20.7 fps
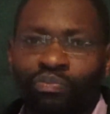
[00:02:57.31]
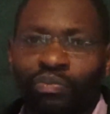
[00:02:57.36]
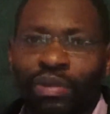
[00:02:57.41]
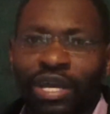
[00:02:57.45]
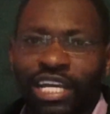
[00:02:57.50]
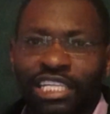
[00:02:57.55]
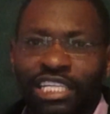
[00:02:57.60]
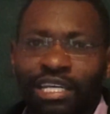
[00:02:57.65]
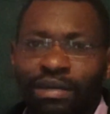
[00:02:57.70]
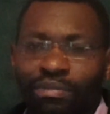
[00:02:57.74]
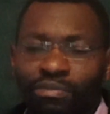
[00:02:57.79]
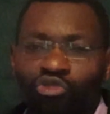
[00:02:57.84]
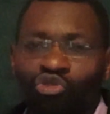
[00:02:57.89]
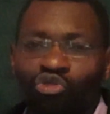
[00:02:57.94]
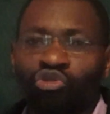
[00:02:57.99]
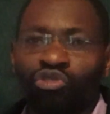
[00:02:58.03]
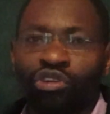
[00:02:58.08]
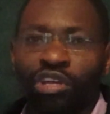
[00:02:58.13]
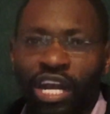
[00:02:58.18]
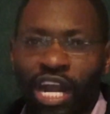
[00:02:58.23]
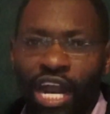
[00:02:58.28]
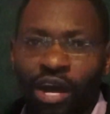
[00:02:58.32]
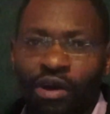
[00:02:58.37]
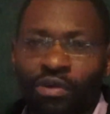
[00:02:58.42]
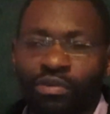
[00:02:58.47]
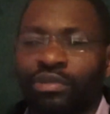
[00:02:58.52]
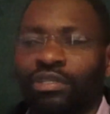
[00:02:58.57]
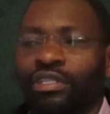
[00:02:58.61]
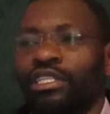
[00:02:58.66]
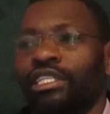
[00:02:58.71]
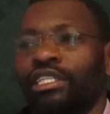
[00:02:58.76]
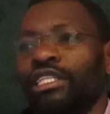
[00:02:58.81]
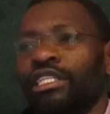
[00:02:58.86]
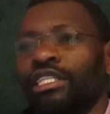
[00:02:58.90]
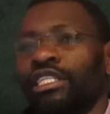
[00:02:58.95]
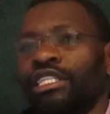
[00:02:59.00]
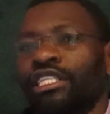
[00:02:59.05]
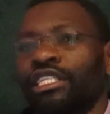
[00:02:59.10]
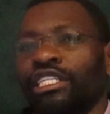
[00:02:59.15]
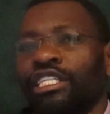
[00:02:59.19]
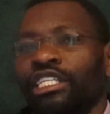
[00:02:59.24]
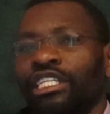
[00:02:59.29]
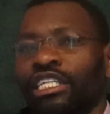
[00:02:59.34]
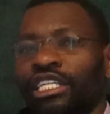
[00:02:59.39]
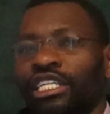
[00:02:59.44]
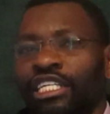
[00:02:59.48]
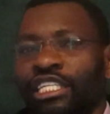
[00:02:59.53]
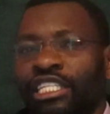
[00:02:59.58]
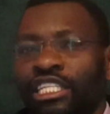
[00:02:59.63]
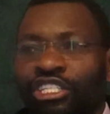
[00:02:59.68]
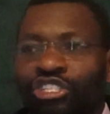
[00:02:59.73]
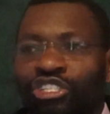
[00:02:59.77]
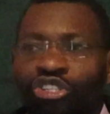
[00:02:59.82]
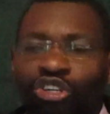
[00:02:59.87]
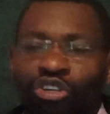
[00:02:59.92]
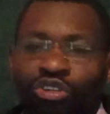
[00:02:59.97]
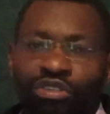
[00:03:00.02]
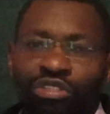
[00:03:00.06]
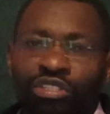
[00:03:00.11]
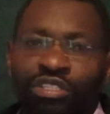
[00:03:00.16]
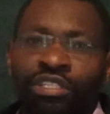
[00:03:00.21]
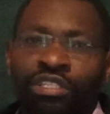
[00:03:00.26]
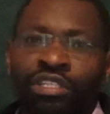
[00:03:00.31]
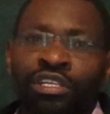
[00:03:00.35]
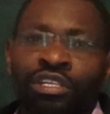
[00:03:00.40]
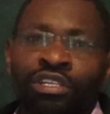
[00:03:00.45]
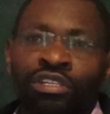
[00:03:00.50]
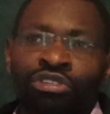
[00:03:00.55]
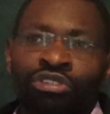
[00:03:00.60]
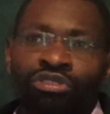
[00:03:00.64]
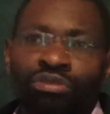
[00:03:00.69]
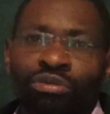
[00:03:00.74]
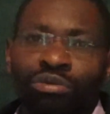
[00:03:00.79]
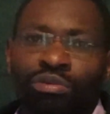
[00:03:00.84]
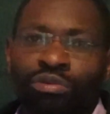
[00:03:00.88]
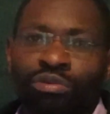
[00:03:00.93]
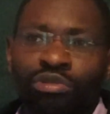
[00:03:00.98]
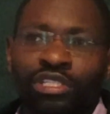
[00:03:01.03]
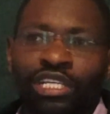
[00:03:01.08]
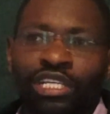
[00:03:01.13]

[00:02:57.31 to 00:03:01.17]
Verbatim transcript: make some good ground and the talks. So